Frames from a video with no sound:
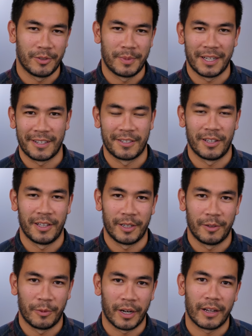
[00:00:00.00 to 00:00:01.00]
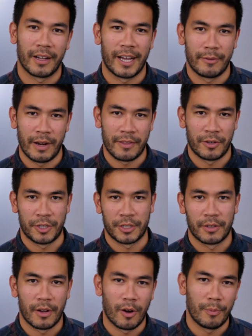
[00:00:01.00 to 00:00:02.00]
do because it's a lot of work. I'd rather
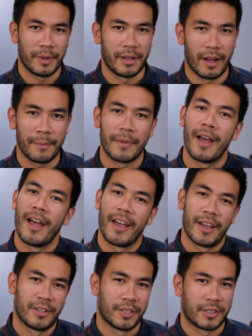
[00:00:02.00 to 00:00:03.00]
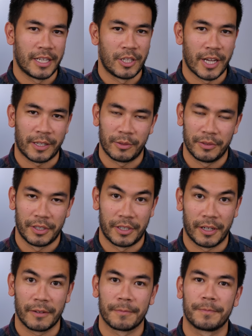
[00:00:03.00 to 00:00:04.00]
just open it up and just eject all the
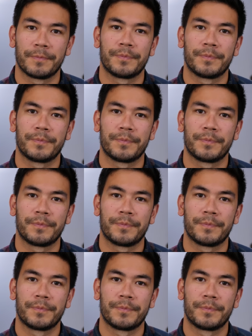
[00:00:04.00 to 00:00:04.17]
dirt.